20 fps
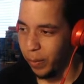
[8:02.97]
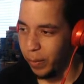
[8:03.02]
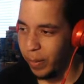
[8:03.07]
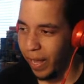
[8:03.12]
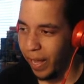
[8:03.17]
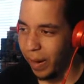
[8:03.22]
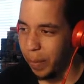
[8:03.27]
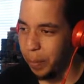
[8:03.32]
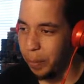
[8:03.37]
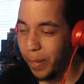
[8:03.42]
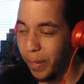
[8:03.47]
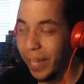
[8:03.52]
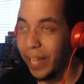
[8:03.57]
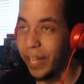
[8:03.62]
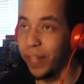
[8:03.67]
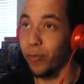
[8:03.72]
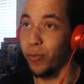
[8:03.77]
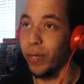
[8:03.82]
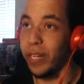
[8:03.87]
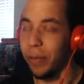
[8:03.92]
We had a
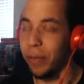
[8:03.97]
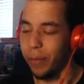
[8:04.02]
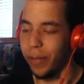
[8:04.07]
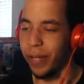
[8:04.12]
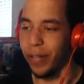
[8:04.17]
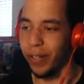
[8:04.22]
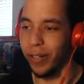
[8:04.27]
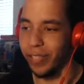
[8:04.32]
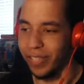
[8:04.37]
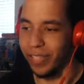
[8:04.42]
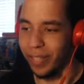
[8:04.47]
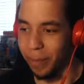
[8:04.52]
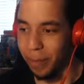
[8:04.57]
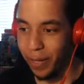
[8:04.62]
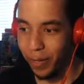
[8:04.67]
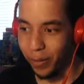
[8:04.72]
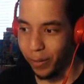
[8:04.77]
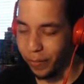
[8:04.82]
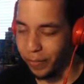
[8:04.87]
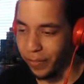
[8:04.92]
big rebuild in the
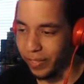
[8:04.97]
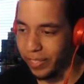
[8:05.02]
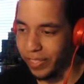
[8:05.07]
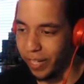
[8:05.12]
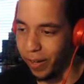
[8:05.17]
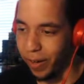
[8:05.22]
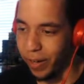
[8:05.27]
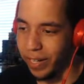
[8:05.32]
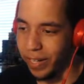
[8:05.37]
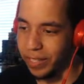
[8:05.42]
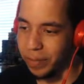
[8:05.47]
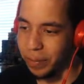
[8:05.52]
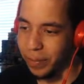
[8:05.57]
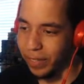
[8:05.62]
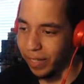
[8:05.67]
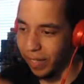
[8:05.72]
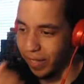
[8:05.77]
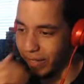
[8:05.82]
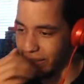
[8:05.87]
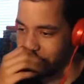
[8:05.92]
middle of the series
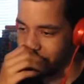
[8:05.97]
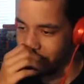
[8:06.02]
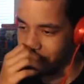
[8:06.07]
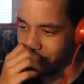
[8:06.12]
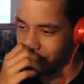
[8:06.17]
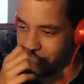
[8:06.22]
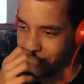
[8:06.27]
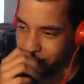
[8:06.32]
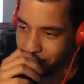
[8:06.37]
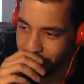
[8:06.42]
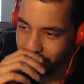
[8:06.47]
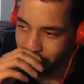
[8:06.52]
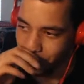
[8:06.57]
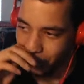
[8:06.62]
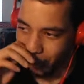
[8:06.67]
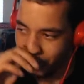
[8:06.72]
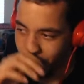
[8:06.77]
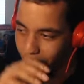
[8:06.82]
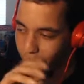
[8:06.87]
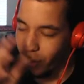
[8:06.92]
because.
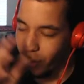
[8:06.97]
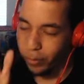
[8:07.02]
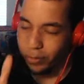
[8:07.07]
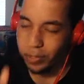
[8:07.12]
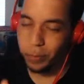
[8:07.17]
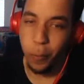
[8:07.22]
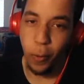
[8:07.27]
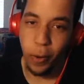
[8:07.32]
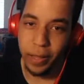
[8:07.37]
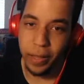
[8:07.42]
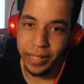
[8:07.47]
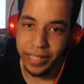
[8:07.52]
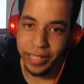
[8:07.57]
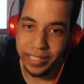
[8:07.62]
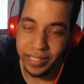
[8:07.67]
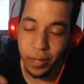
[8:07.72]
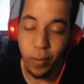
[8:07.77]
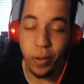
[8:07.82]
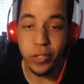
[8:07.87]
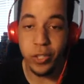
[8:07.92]
Well, I won't spoil it
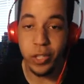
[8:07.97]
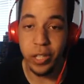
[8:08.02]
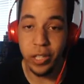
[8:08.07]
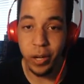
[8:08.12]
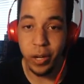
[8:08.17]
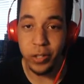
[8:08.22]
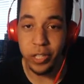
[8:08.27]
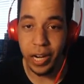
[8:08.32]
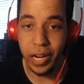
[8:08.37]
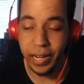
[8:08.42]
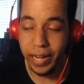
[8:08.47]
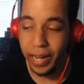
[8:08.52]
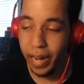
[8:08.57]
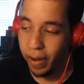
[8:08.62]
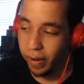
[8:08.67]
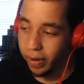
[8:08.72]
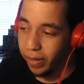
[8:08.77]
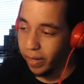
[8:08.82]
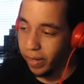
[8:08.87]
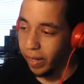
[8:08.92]
because I want you to go check it
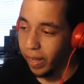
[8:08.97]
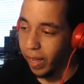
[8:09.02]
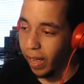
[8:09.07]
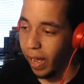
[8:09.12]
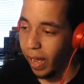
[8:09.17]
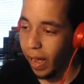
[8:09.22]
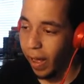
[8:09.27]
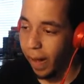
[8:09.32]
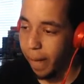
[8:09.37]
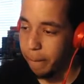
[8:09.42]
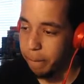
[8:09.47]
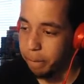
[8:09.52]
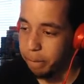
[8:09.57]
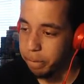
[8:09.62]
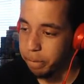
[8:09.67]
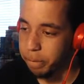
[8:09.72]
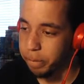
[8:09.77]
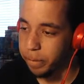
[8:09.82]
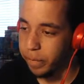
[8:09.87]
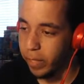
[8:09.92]
out. You
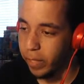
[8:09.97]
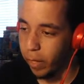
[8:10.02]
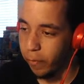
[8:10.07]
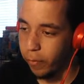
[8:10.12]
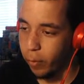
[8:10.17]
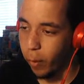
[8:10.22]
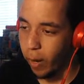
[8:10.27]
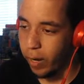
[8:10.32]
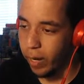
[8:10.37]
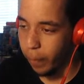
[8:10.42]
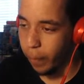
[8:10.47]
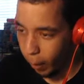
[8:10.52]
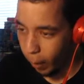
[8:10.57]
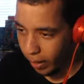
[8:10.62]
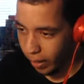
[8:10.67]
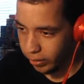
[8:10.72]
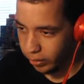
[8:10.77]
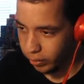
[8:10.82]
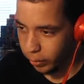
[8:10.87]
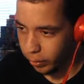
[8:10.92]
know, if you wind up
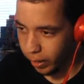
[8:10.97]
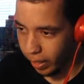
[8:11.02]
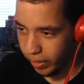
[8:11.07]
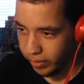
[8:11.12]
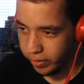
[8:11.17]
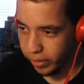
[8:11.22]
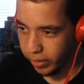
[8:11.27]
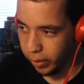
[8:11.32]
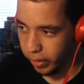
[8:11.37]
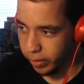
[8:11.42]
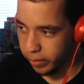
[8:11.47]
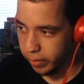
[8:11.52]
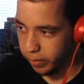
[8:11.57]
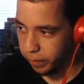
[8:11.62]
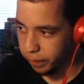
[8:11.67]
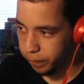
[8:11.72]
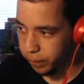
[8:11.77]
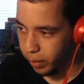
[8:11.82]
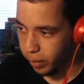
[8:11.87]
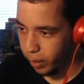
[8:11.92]
watching through that series,
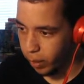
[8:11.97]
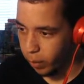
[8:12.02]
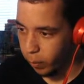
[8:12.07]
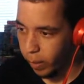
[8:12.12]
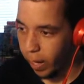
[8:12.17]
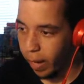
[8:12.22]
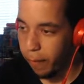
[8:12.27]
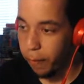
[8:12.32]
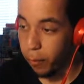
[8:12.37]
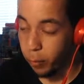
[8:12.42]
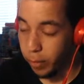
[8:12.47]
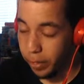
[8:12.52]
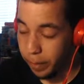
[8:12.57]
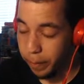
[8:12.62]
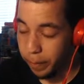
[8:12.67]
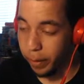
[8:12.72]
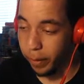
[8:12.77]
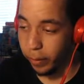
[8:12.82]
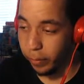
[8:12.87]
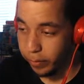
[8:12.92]
we have a
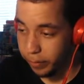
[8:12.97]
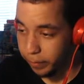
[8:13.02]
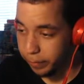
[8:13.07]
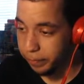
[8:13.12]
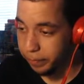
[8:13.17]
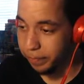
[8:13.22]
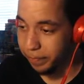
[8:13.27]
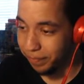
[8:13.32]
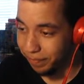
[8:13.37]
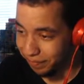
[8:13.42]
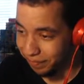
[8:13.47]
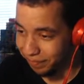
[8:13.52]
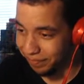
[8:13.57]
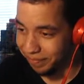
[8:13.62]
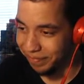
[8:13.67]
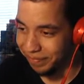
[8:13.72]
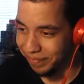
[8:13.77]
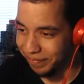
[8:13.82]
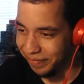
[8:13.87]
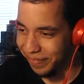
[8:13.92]
rebuild
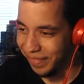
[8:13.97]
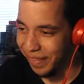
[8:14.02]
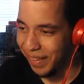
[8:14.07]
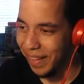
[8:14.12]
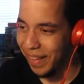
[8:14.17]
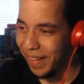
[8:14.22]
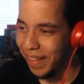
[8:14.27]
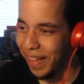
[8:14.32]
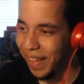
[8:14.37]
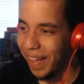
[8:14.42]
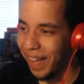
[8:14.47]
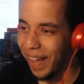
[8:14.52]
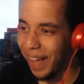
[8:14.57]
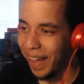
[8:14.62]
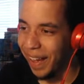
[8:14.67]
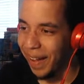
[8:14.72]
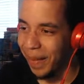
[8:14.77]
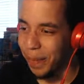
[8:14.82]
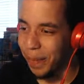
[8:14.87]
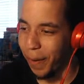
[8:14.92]

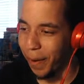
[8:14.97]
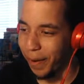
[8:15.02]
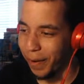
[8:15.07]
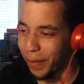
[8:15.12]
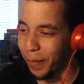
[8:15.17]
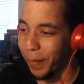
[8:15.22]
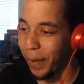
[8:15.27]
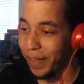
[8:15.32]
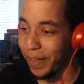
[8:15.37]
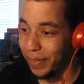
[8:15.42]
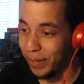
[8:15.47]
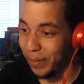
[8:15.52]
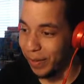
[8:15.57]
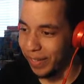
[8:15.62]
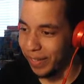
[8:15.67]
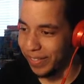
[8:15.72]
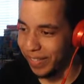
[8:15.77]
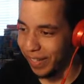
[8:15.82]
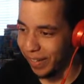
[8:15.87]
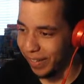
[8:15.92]
part of the way through
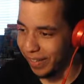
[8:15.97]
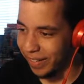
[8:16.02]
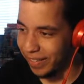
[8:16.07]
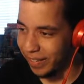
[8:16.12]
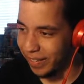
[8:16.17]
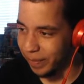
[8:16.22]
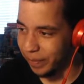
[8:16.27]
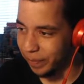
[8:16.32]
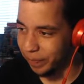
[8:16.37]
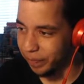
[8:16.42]
the series.